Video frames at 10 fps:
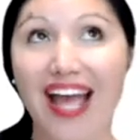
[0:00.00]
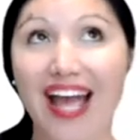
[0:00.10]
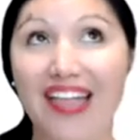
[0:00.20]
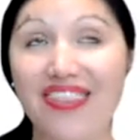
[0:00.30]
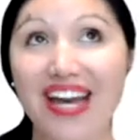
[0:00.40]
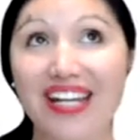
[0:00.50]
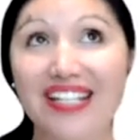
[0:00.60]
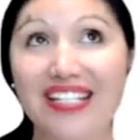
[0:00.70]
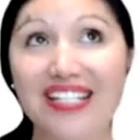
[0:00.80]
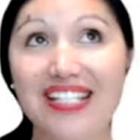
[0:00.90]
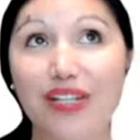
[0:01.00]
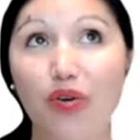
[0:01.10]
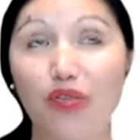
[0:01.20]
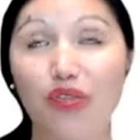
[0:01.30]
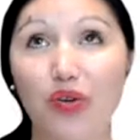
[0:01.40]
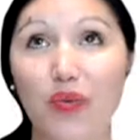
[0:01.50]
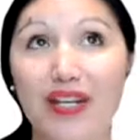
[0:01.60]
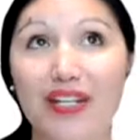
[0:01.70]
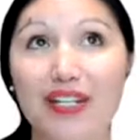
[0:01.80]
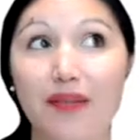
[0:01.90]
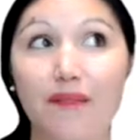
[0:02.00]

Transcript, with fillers: And that is often where